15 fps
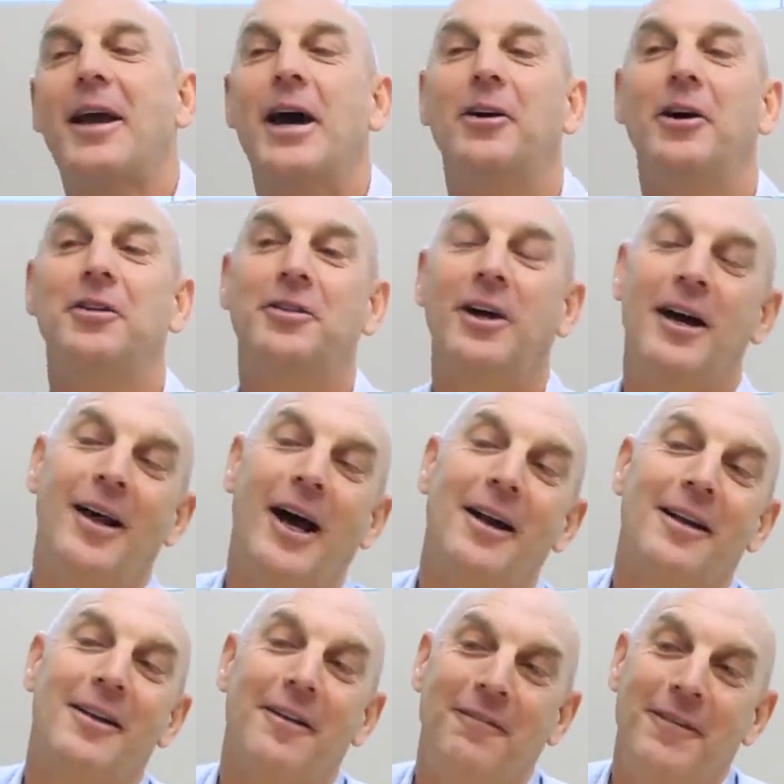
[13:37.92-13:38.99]
can I say
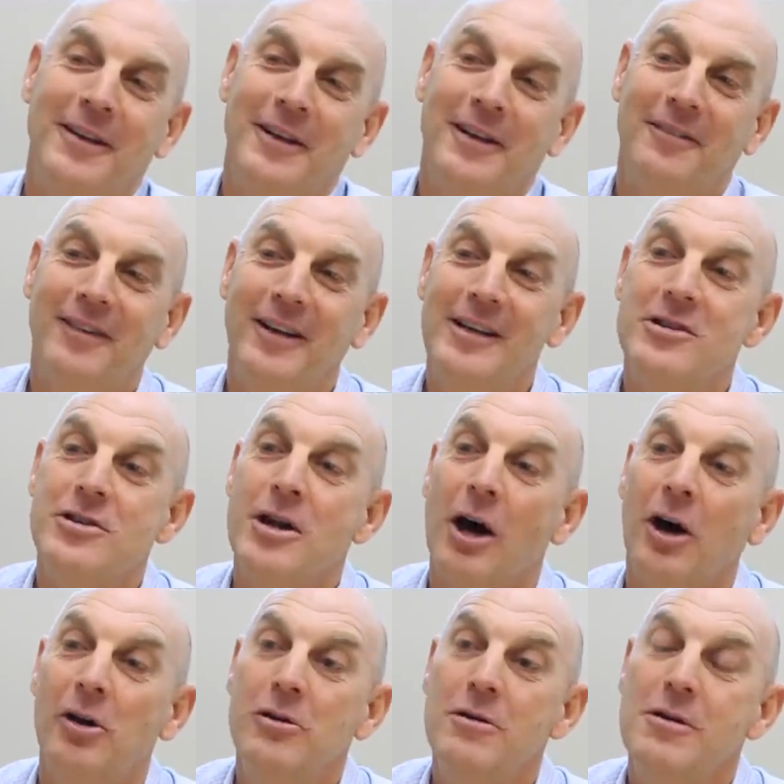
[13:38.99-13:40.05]
that definitively?
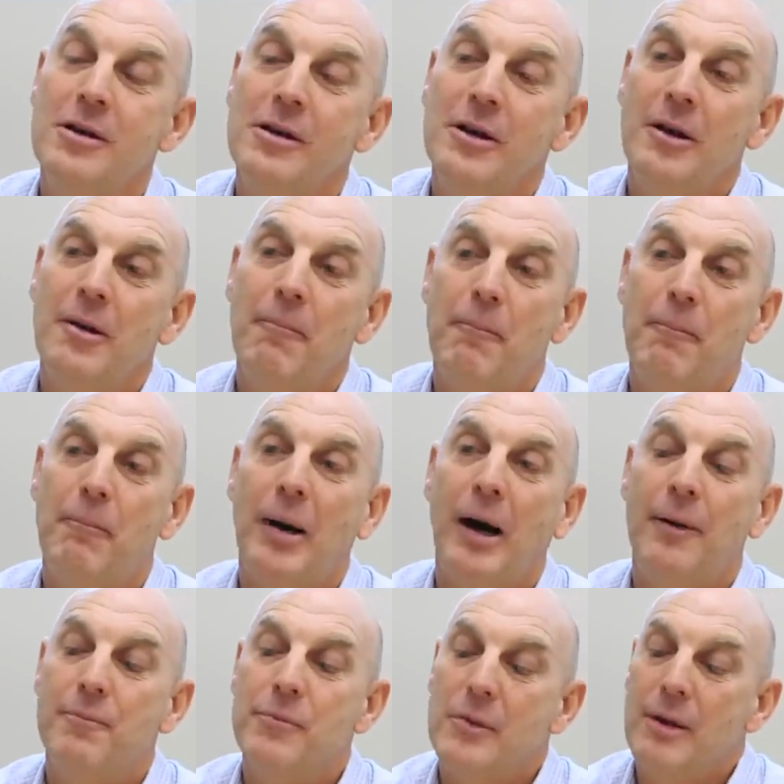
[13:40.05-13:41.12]
No. but,
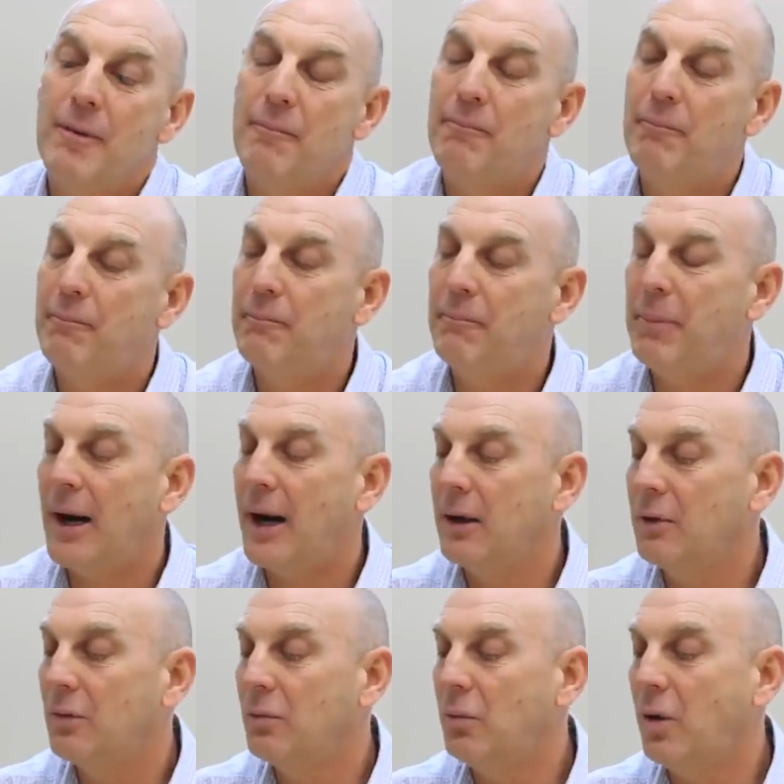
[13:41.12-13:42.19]
out, yeah.
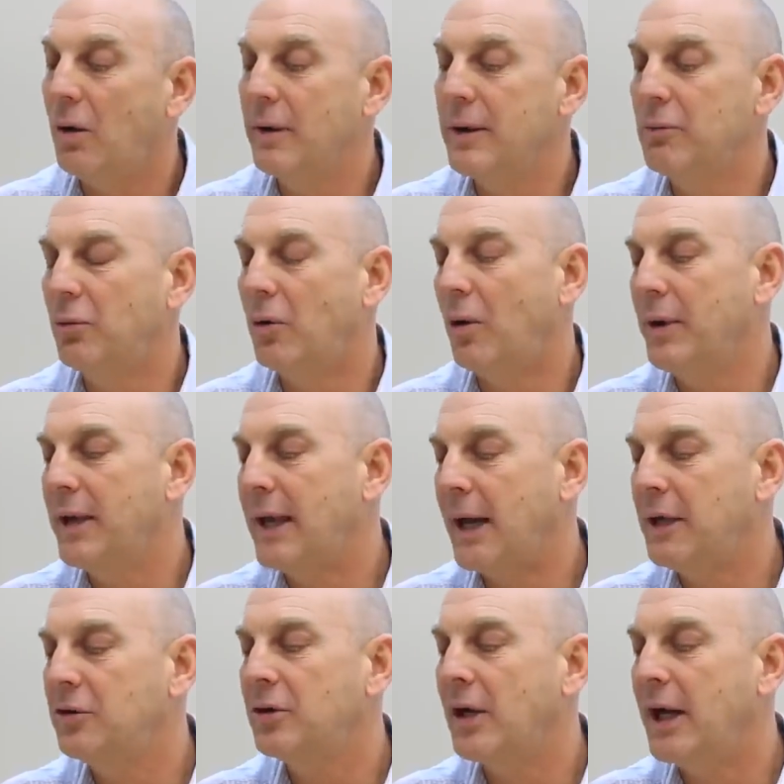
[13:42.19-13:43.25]
but what we what we
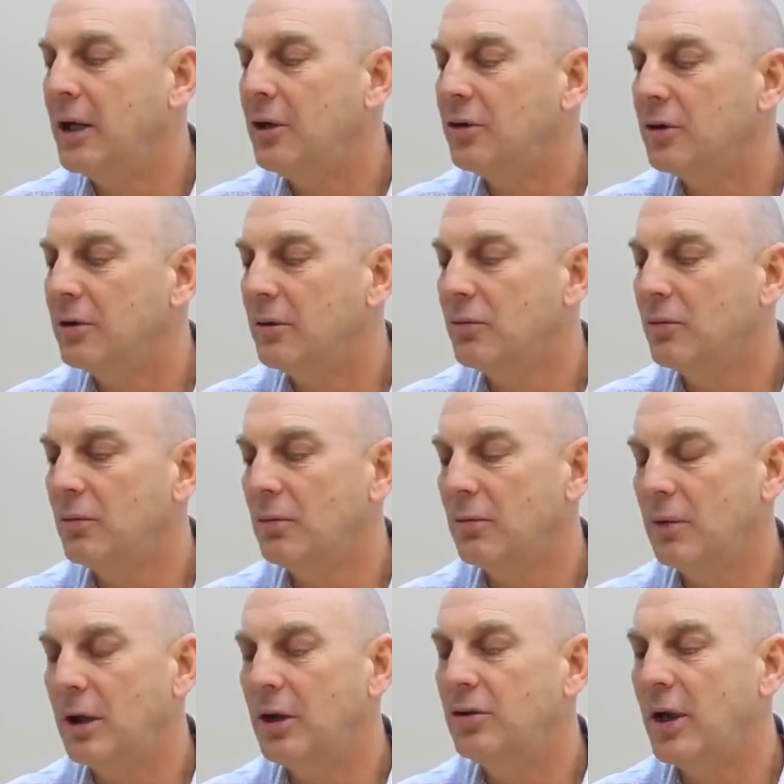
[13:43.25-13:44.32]
can say is
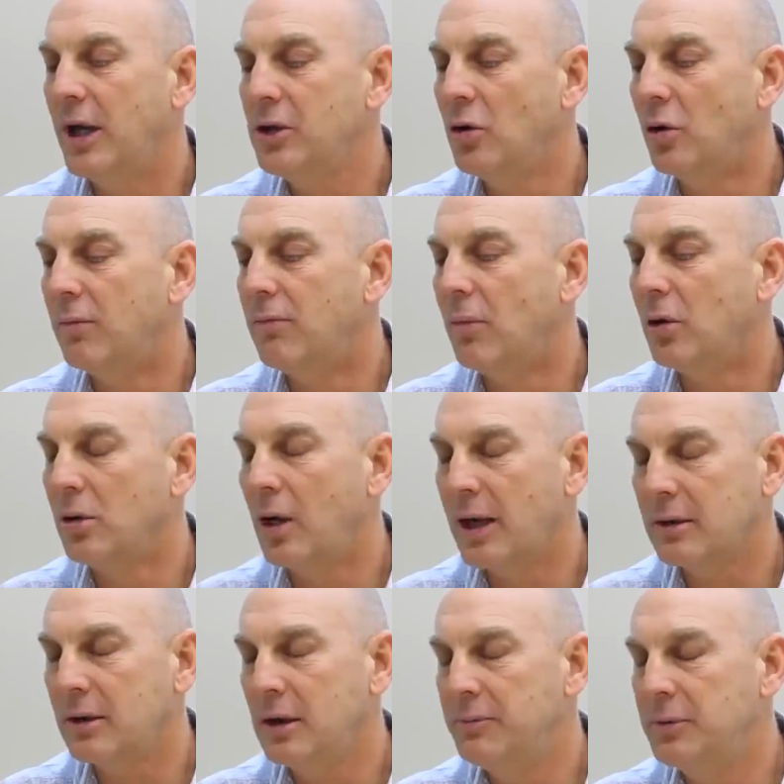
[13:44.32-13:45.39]
is that you're more
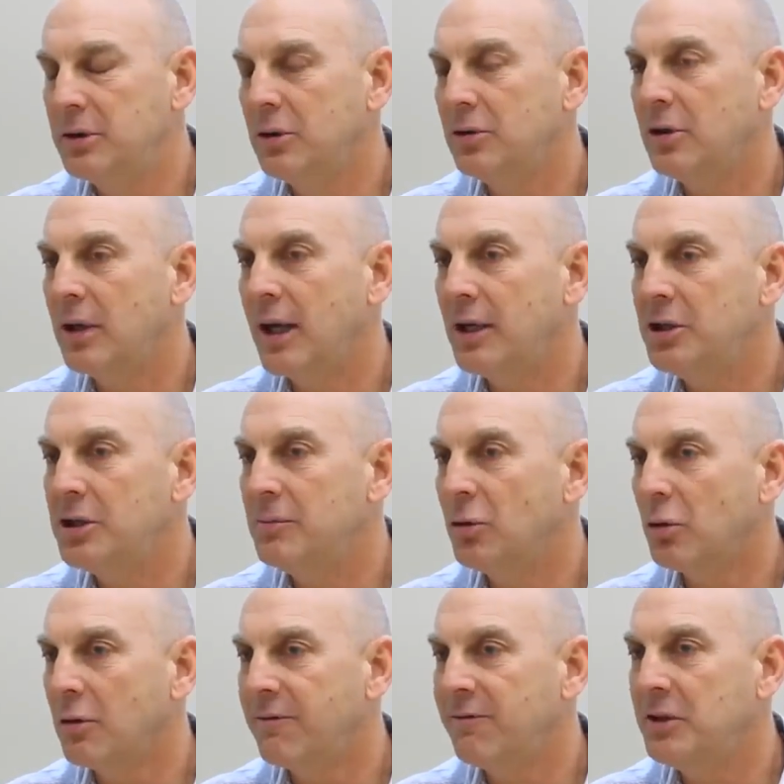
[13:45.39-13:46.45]
likely to be producing energy
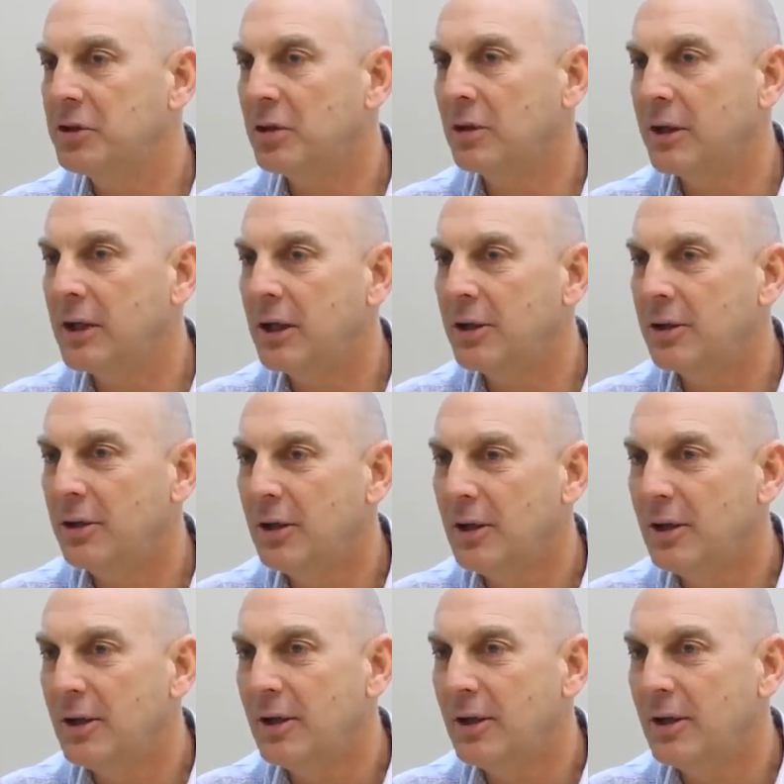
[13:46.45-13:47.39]
more efficiently. And